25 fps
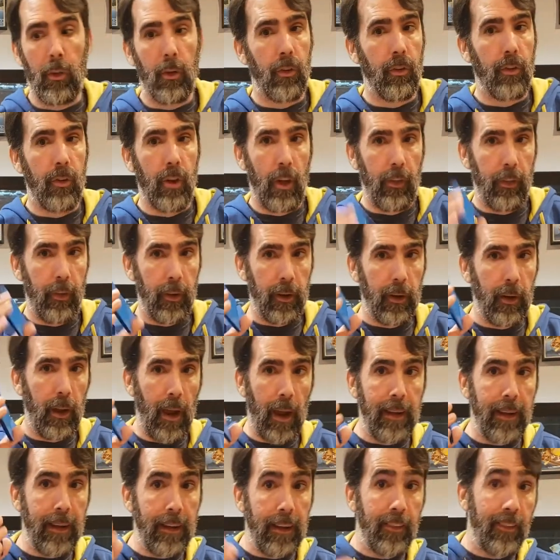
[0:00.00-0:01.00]
There's nothing
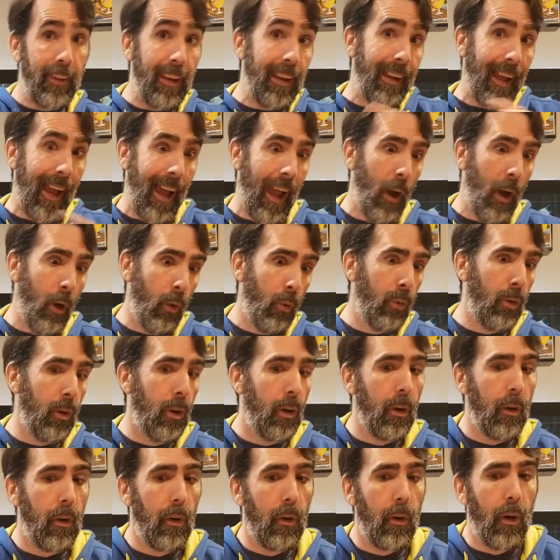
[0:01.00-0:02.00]
I need to take out.
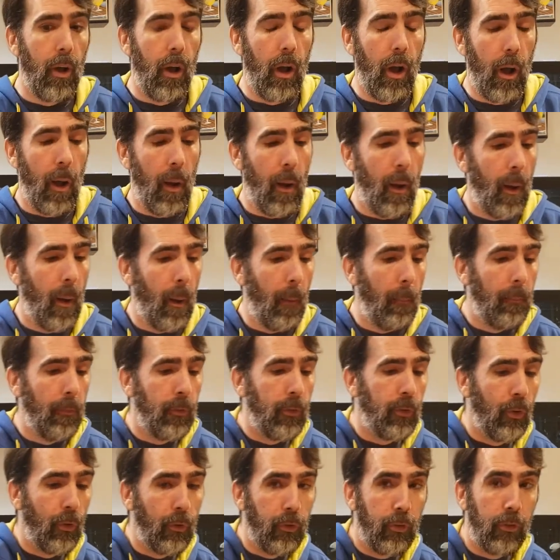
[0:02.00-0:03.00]

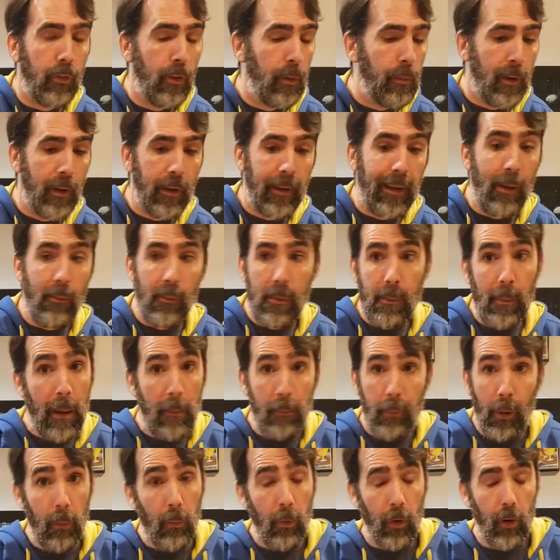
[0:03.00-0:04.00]
So I mean, again, we
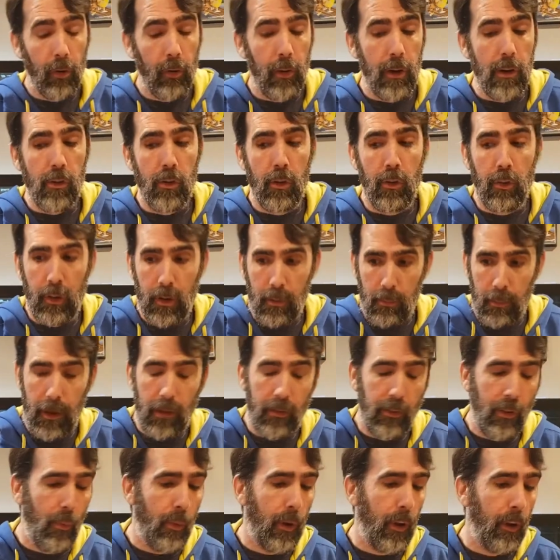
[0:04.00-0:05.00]
might put more creatures in
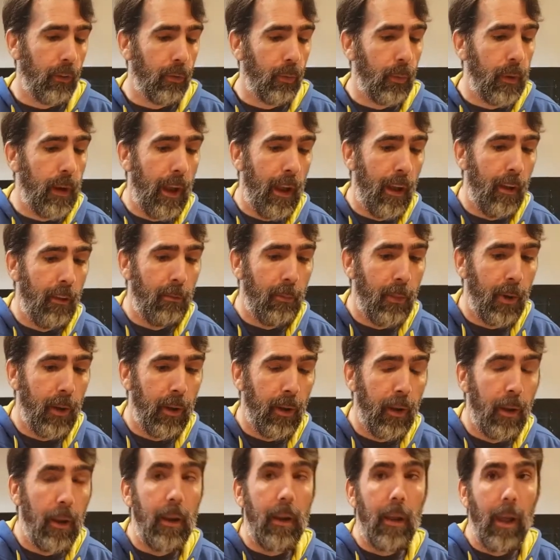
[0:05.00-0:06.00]
based on what else we have,
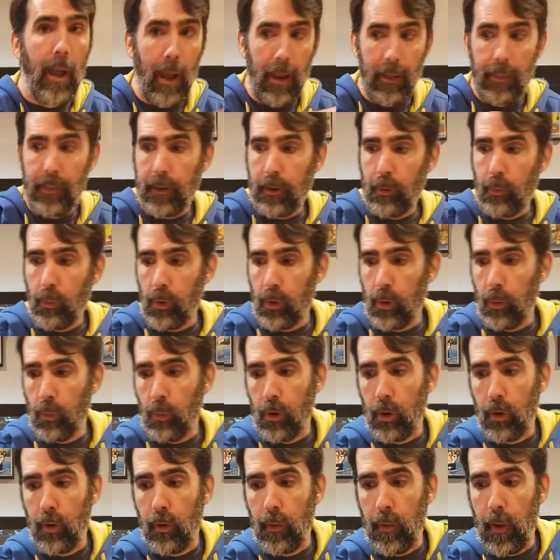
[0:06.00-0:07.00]
but I think
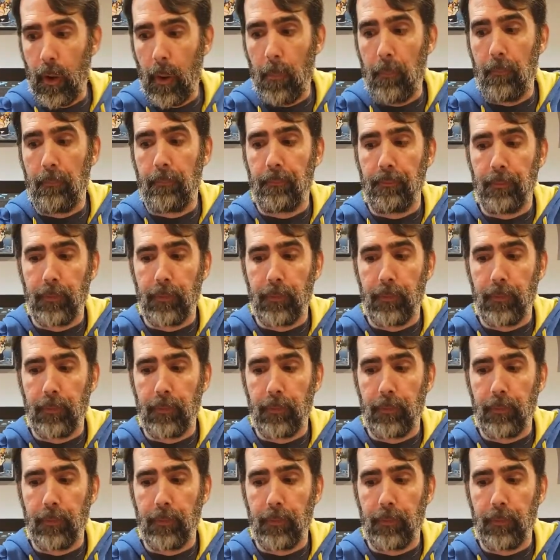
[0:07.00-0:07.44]
we're good there.